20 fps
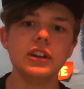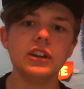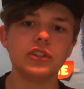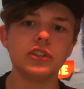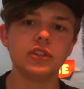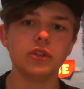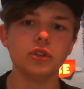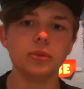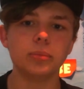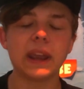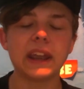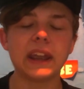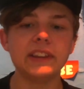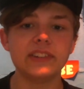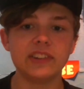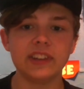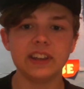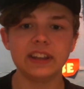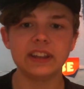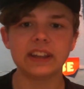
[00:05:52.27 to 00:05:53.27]
to
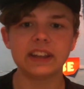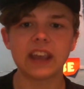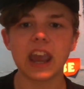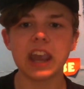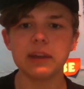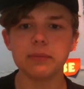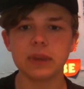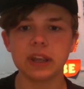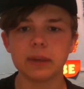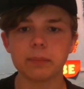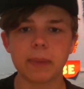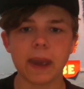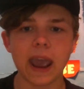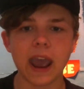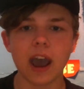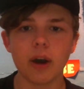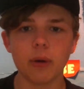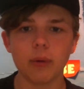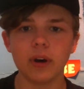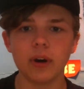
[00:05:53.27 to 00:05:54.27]
PC gaming
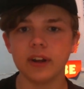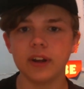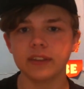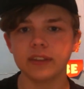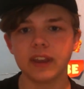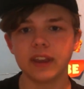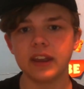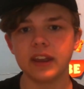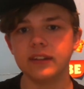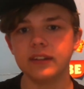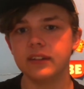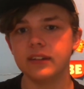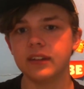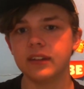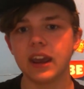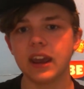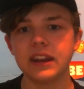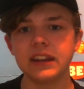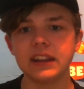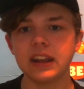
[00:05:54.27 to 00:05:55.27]
power than
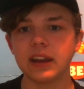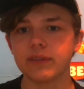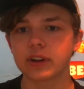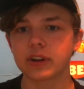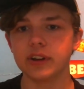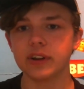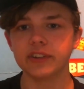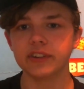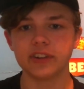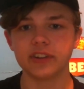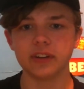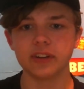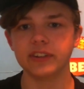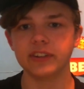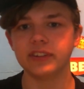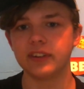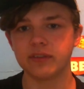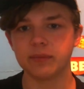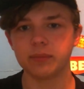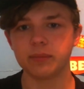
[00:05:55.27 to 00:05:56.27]
any other console has
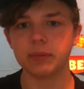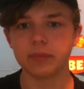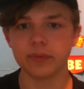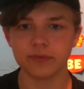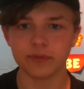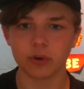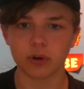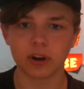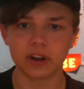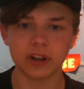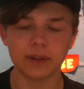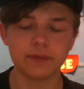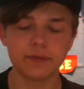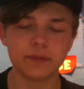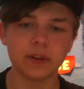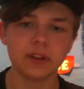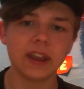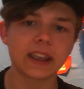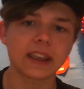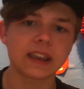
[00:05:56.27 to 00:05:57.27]
ever been before, and I
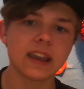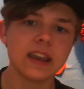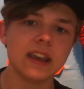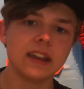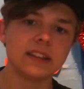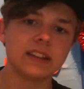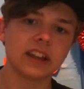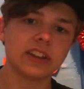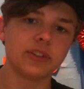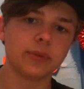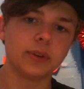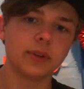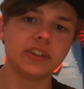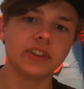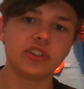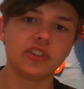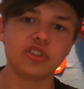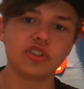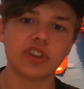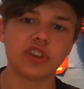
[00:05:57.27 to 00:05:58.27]
feel like that's what
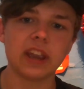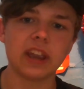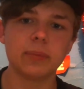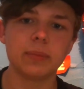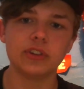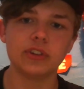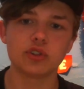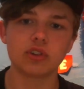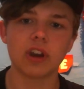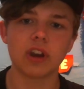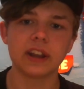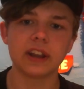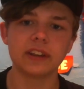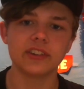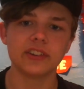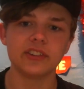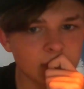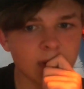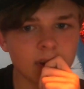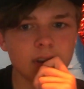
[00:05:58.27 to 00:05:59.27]
its shape is trying to
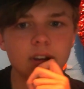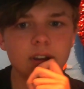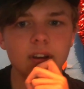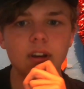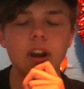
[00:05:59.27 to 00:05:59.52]
say.